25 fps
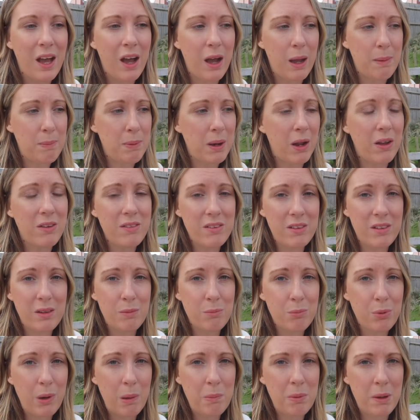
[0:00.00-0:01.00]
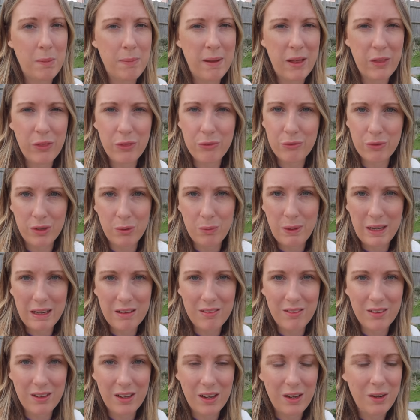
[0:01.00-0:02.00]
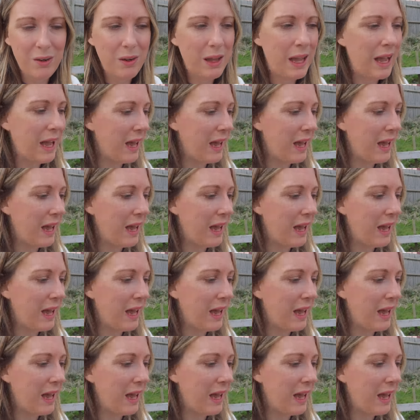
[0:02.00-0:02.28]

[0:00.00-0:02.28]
I planted them probably about 3 weeks ago,